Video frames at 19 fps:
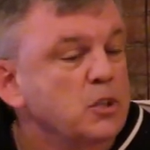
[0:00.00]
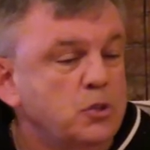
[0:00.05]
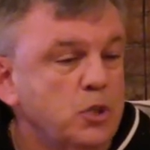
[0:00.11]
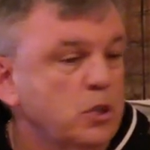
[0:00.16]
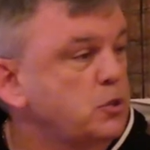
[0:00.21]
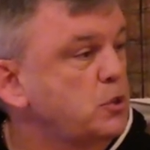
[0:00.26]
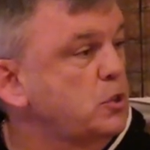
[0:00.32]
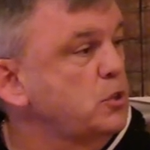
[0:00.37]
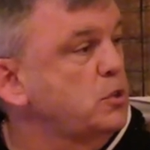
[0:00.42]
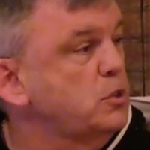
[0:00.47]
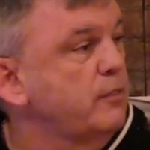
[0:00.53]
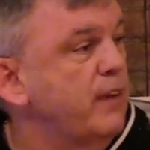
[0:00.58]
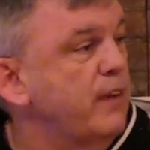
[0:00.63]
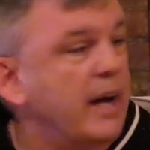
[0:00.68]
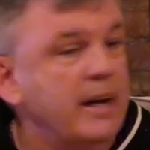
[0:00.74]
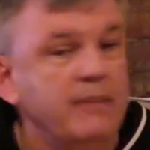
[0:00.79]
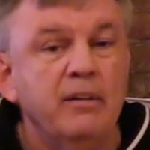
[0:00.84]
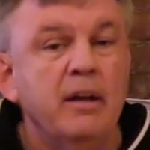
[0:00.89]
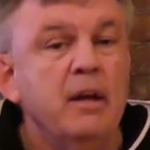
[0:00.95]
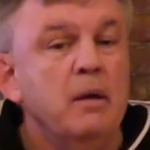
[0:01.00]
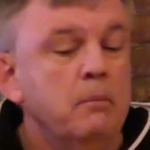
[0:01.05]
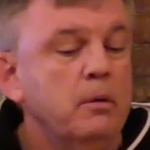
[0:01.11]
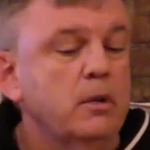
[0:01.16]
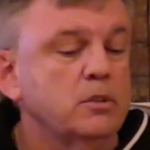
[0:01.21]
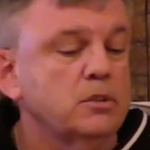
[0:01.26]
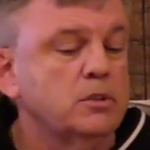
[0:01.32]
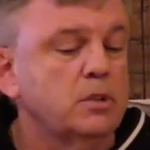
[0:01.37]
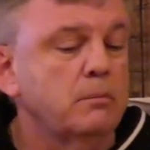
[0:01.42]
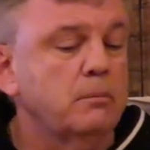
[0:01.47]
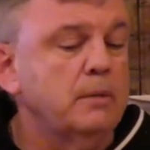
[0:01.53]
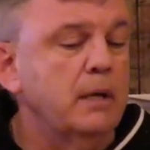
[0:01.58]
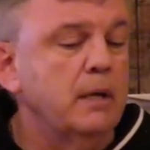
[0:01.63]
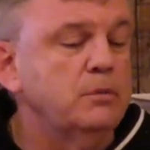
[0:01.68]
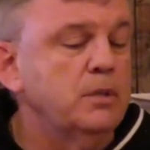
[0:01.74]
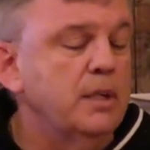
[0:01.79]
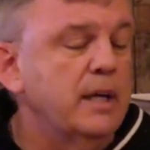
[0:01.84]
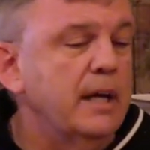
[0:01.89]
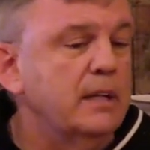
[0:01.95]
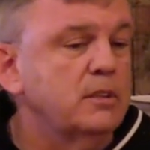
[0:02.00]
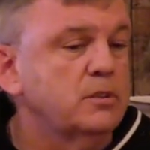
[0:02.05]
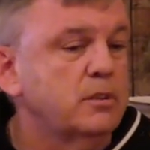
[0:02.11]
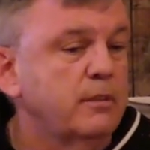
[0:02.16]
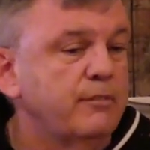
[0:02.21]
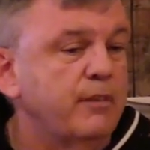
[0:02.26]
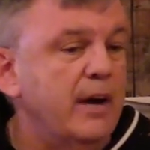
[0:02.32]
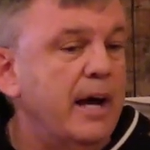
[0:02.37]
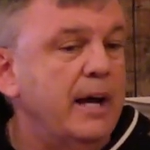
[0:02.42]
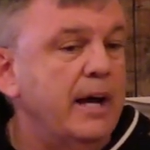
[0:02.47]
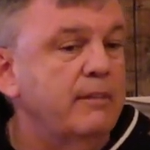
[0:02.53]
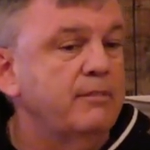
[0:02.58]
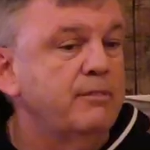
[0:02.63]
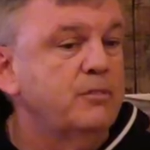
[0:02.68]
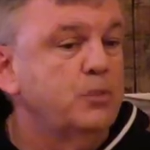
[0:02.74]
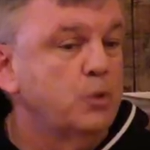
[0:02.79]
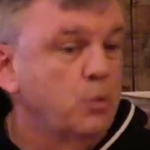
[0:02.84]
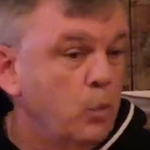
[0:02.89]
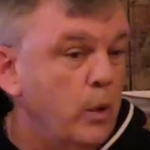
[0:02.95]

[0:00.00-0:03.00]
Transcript: just to survive. Because sometimes you got to survive to